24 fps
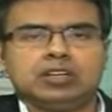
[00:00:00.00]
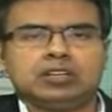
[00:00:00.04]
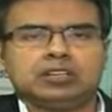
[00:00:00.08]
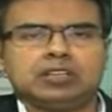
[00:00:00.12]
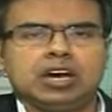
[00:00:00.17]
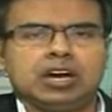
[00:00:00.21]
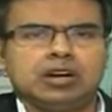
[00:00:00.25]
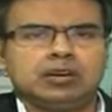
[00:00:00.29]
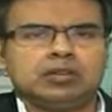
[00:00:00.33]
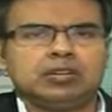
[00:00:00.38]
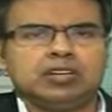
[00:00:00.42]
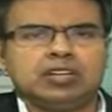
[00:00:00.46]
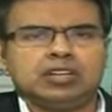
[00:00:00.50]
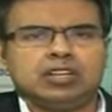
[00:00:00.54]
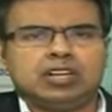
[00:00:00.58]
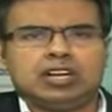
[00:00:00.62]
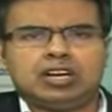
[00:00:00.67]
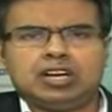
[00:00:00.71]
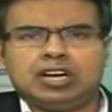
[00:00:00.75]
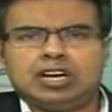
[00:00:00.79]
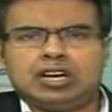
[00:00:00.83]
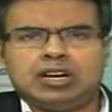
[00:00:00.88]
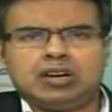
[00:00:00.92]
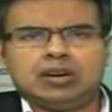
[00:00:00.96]
Now,
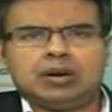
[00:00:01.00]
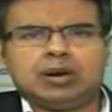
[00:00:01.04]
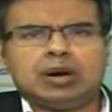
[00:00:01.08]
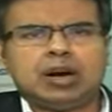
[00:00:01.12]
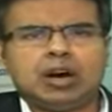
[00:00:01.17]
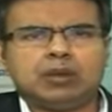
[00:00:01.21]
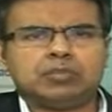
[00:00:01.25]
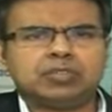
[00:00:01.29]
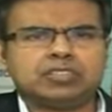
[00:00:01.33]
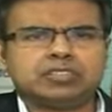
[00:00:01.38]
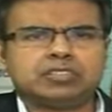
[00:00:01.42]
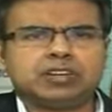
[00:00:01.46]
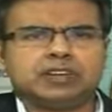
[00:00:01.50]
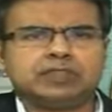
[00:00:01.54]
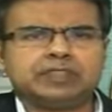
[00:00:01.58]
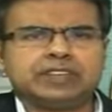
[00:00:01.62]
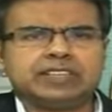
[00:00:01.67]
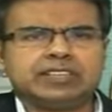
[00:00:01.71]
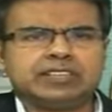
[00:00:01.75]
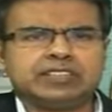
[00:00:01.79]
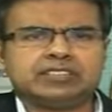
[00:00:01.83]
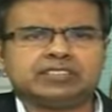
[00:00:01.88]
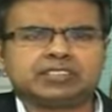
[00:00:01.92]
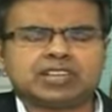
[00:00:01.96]
uh, how much of
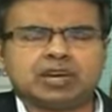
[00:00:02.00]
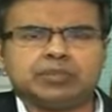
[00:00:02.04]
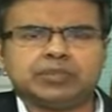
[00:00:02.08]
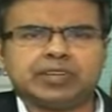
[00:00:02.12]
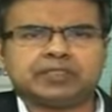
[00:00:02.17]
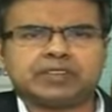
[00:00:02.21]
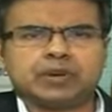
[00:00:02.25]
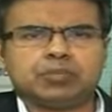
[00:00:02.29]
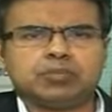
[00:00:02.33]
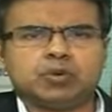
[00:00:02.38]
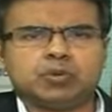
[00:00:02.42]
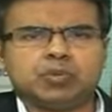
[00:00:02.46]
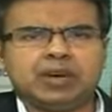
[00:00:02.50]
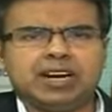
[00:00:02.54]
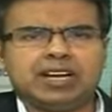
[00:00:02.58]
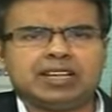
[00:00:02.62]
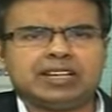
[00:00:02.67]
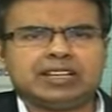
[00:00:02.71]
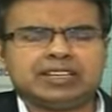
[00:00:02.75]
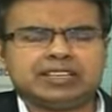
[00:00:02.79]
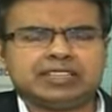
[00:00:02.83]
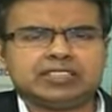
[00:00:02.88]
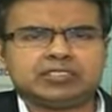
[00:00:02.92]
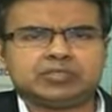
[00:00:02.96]
it is coming from
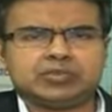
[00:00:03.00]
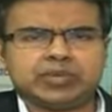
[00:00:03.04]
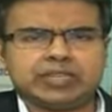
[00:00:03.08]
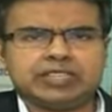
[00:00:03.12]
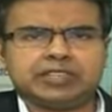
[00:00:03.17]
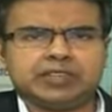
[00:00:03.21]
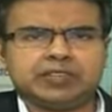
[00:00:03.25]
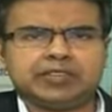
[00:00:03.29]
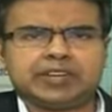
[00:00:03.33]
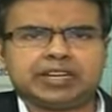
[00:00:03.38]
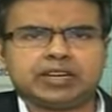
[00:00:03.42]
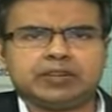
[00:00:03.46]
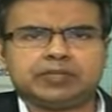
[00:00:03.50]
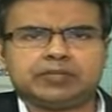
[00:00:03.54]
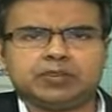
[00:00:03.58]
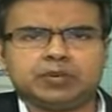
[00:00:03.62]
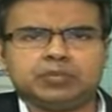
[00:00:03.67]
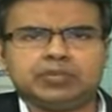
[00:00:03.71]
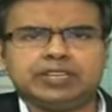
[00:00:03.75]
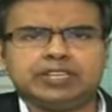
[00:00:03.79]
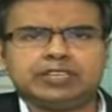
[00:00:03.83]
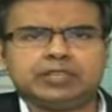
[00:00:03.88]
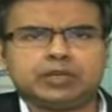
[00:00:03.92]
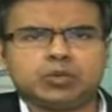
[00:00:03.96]
mobile, it is very difficult for
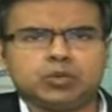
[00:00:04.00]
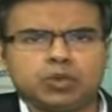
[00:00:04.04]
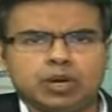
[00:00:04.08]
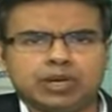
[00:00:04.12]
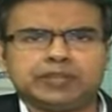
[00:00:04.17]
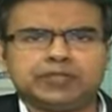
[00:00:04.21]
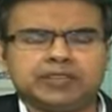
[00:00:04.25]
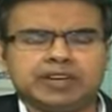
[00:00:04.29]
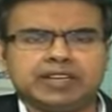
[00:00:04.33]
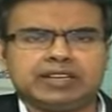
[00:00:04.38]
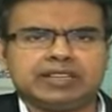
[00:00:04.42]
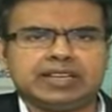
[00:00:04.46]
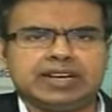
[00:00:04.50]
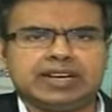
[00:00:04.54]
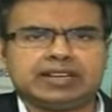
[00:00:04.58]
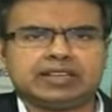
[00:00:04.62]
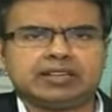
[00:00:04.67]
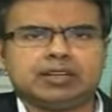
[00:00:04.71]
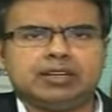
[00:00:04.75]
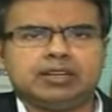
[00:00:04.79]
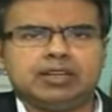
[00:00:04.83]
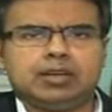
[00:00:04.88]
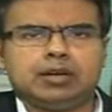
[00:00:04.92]
me to quantify that.